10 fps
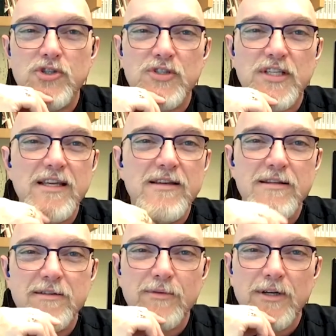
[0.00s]
Did you
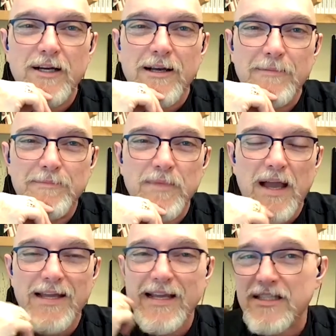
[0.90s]
see? I
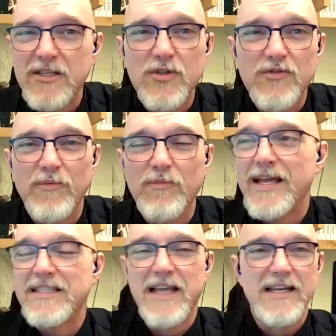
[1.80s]
guess this was from
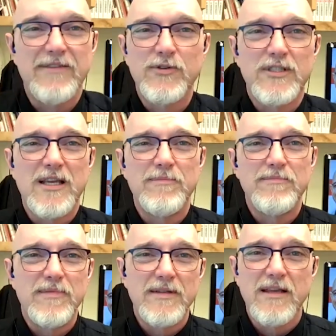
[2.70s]
last night. It was
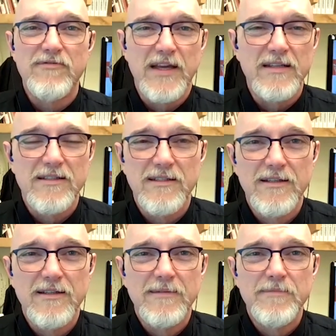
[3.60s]
some event